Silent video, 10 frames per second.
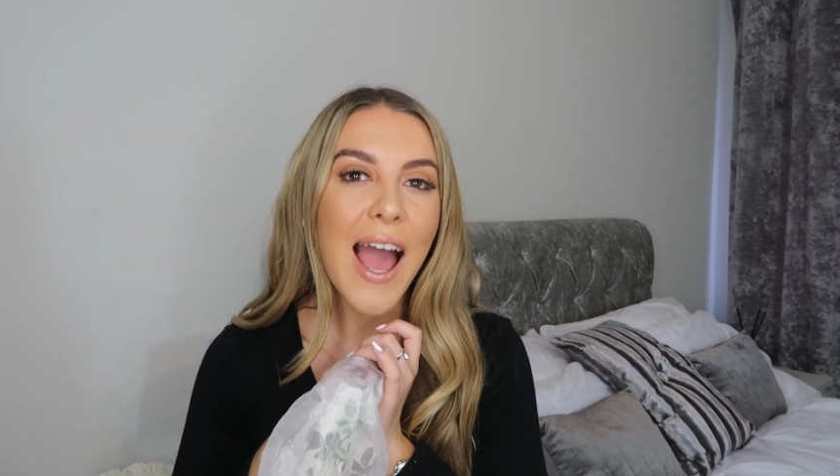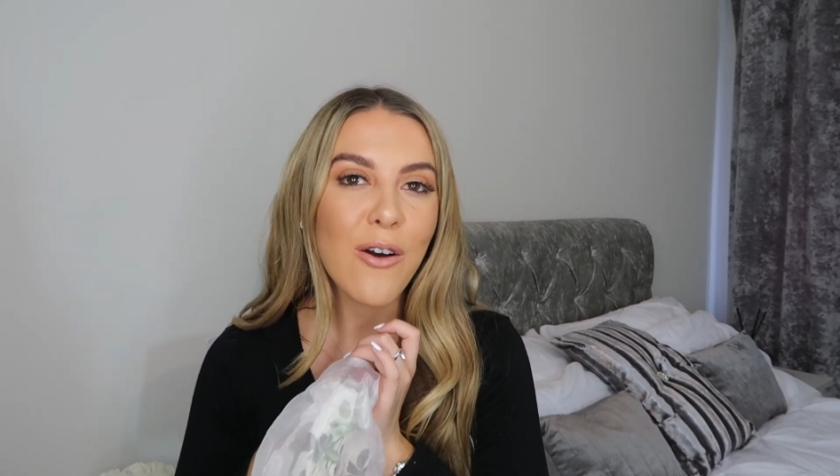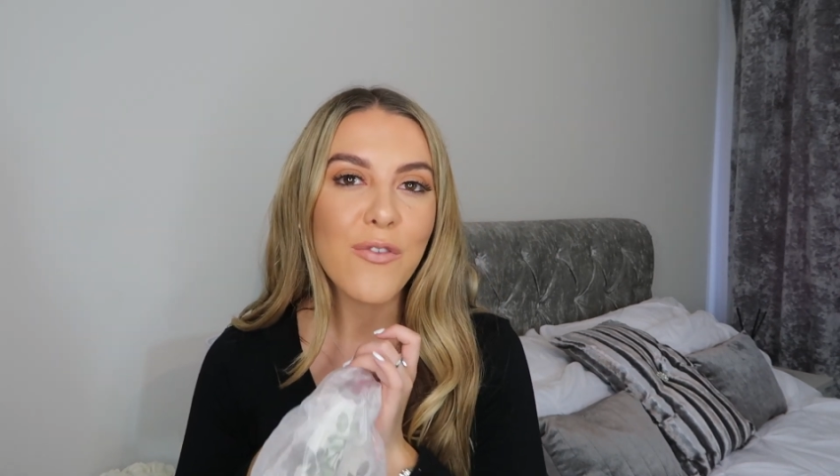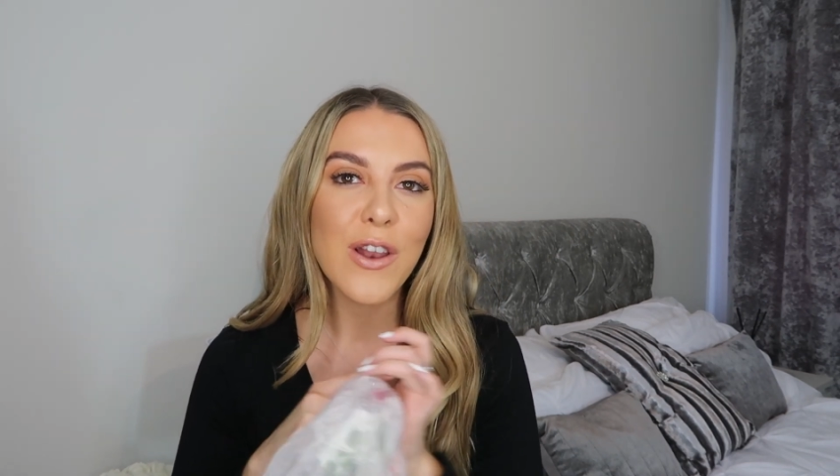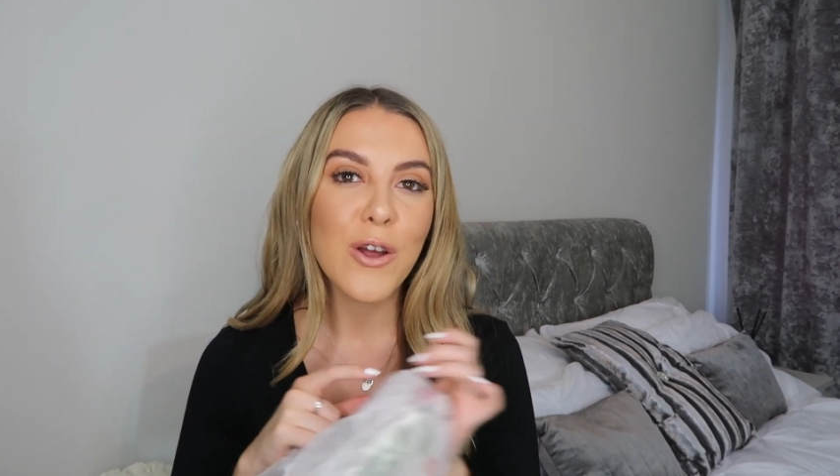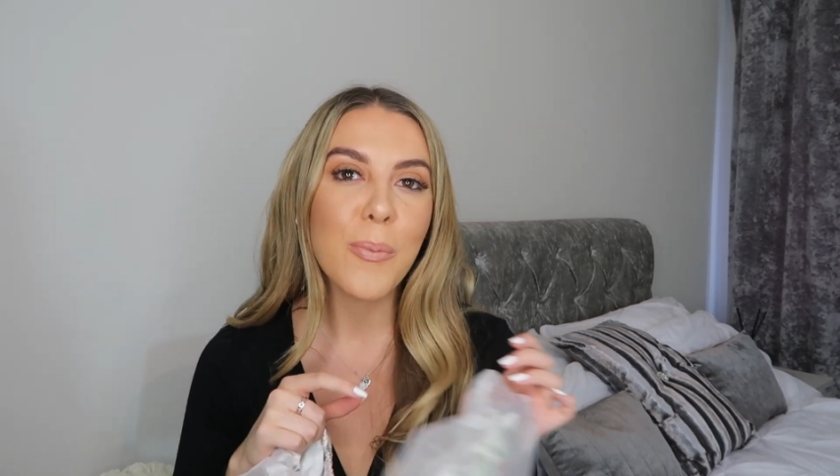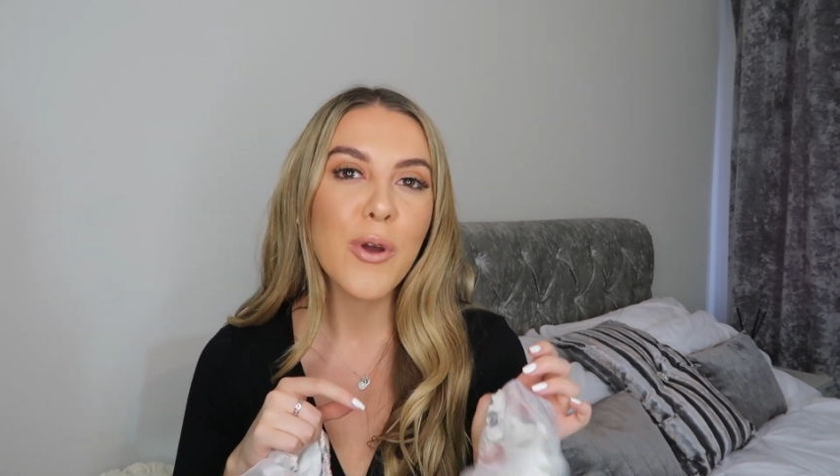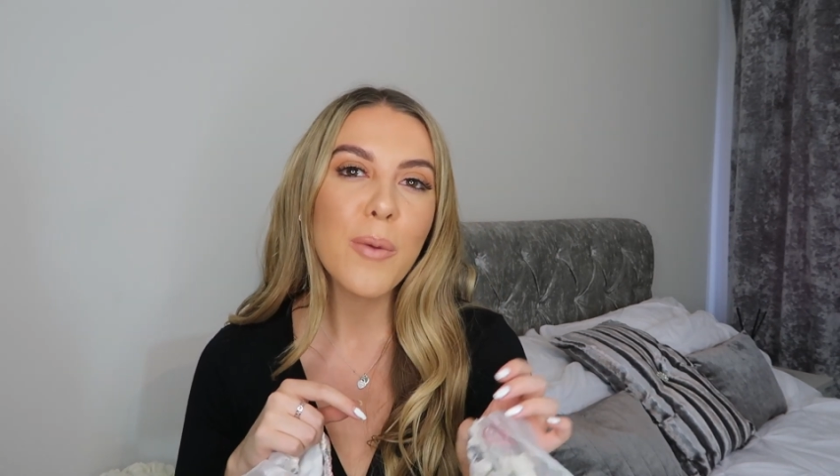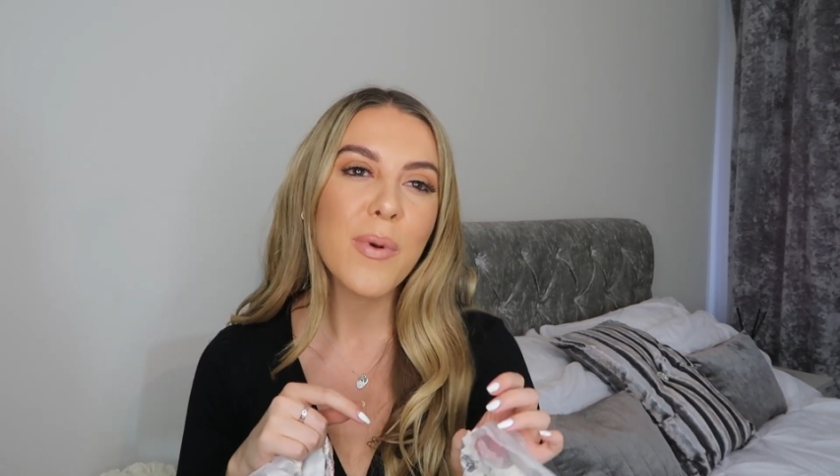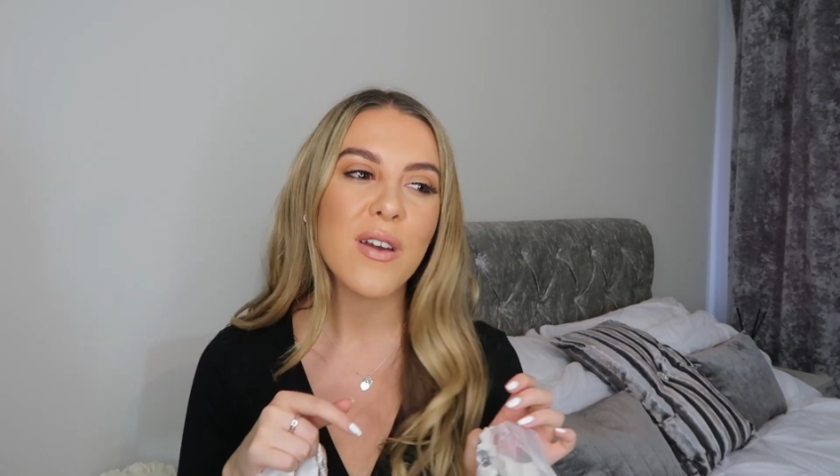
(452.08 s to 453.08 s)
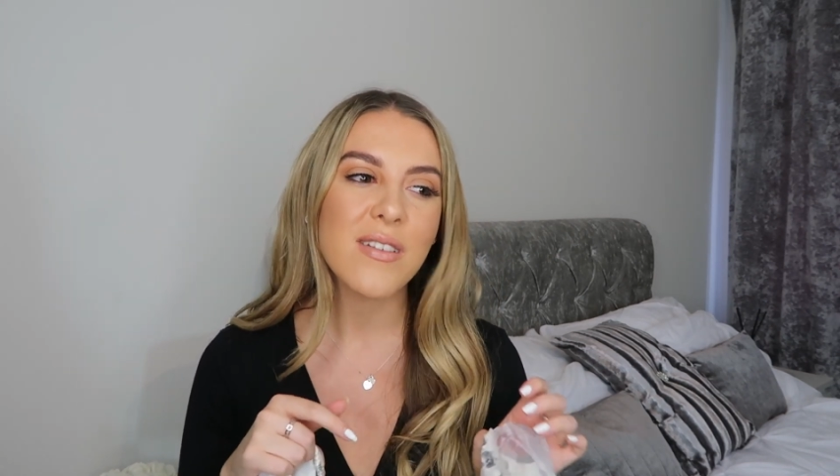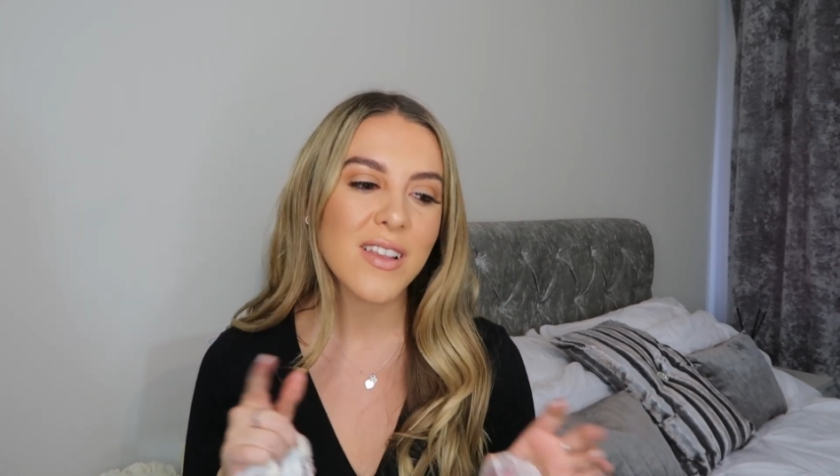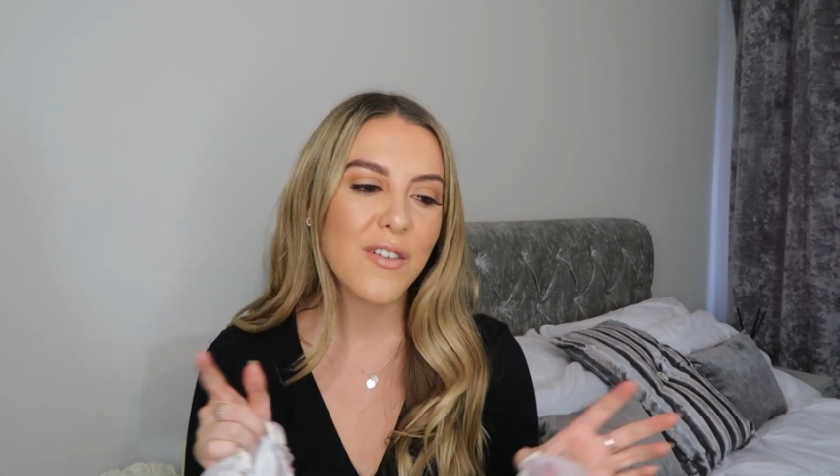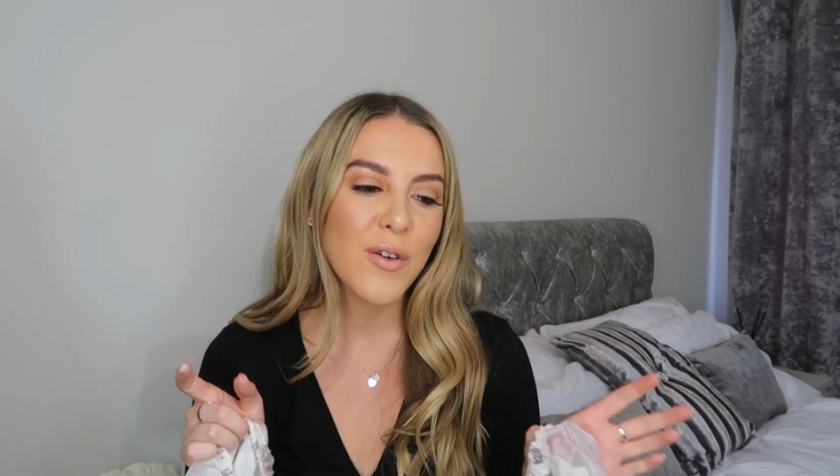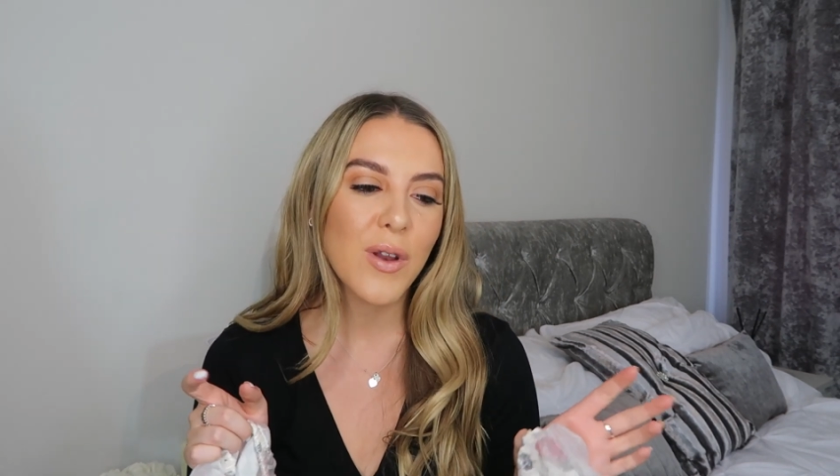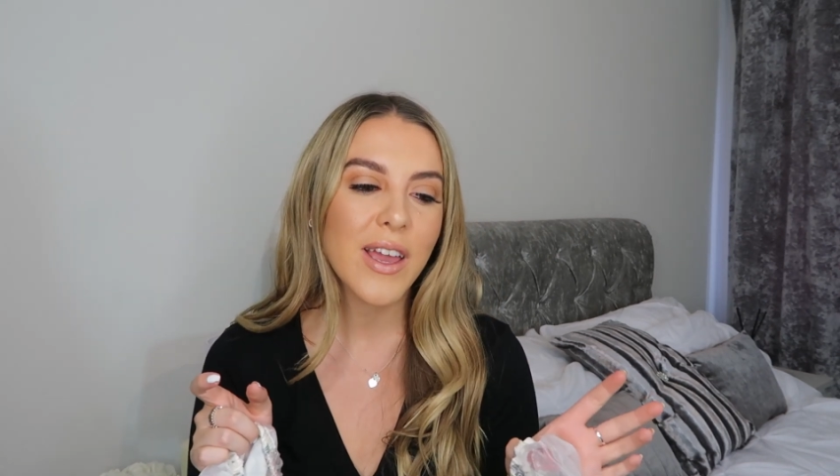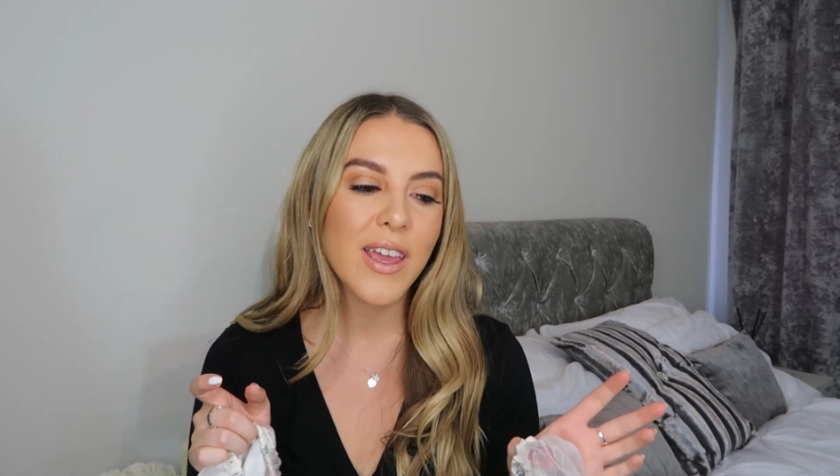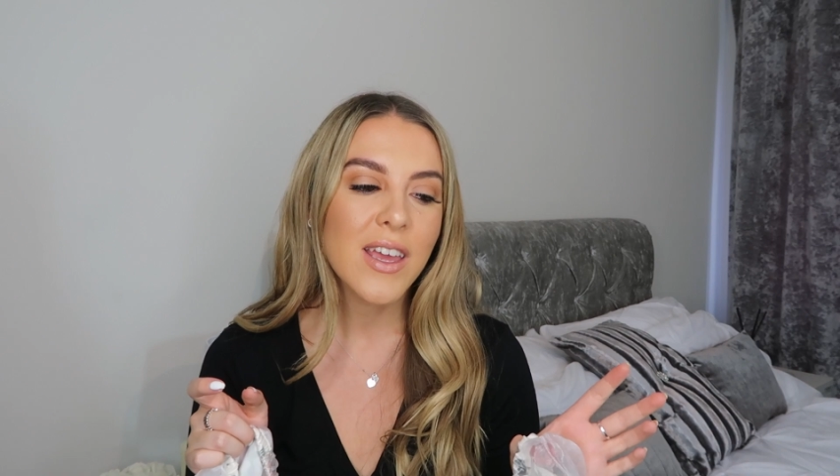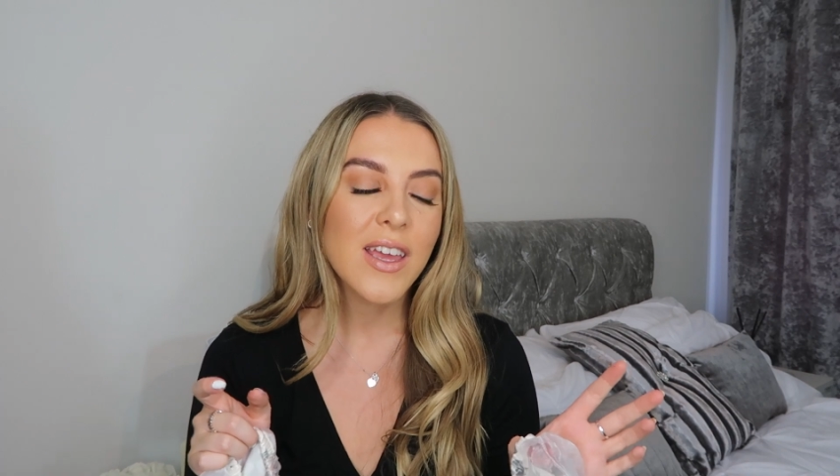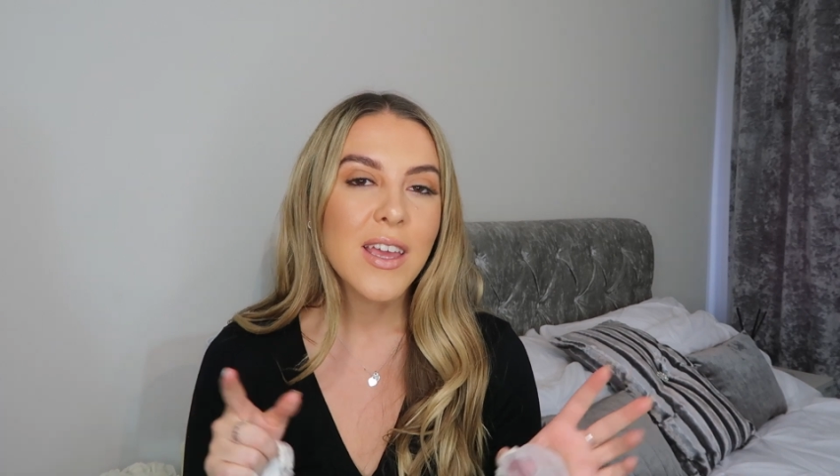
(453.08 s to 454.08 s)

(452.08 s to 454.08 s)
outfit lookbook because I feel like